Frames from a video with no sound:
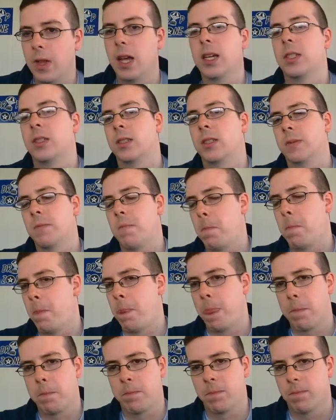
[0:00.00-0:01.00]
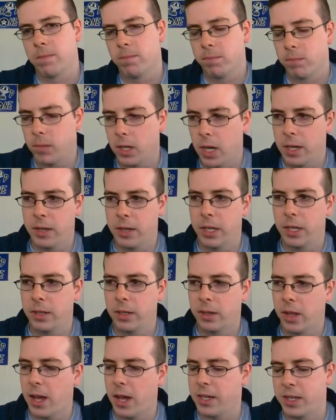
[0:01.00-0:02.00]
I think
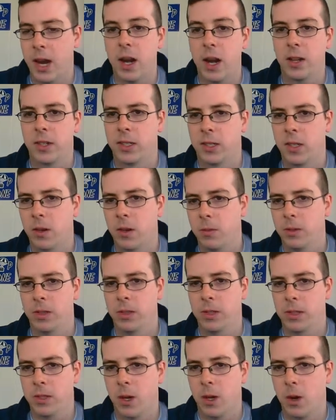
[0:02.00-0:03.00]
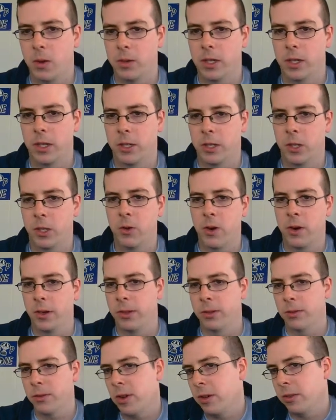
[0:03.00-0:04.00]
the last count I saw was in the
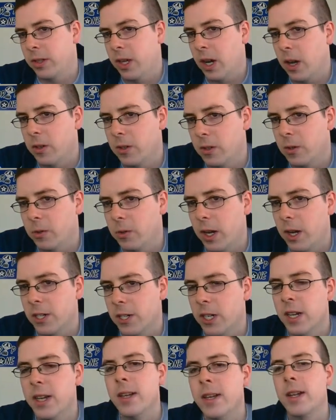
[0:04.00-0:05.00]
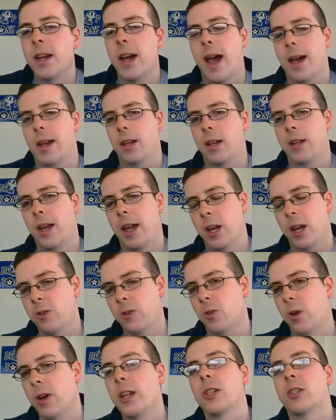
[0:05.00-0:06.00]
200,000 to 300,000 range.
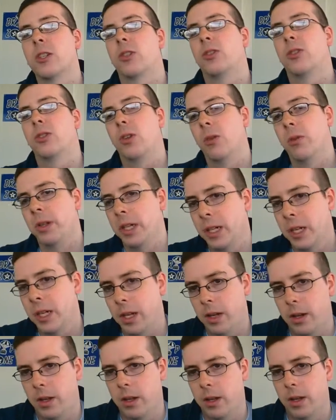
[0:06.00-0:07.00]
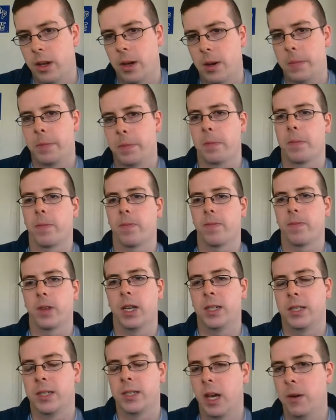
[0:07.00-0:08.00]
Android is slowly getting
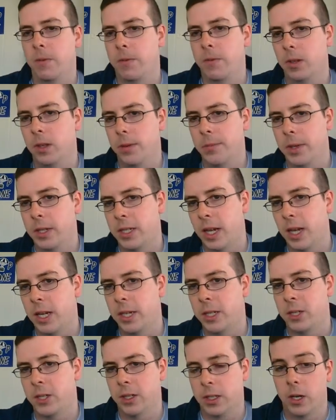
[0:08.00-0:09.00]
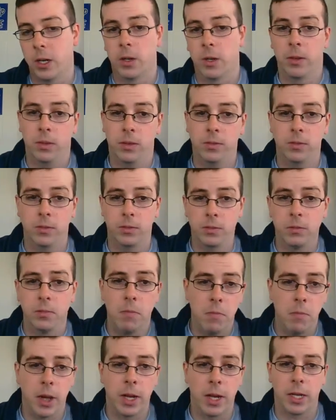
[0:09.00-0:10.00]
there. It's got a few limitations that are
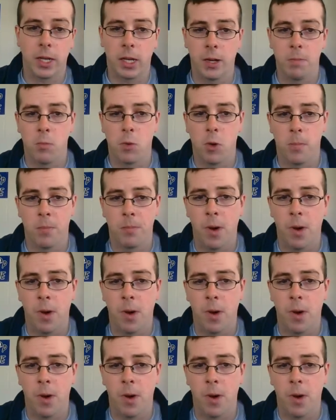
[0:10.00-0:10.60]
making it more